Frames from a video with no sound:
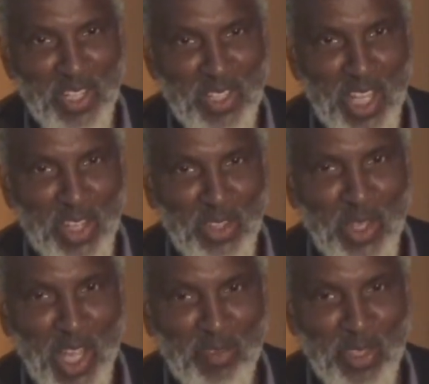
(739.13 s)
that you
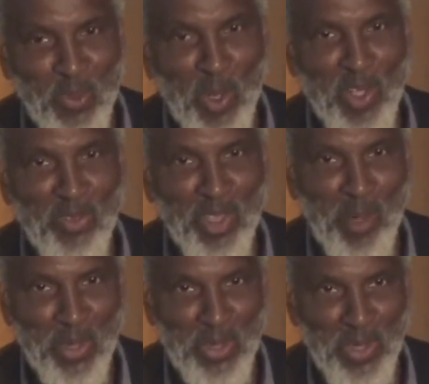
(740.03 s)
have this wonderful
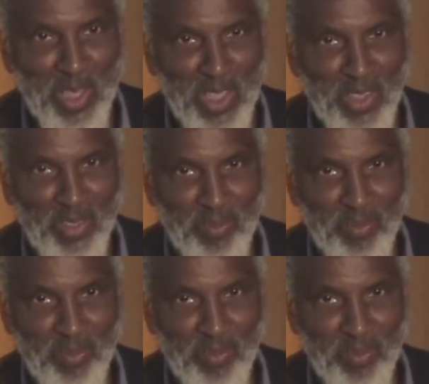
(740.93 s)
opportunity here,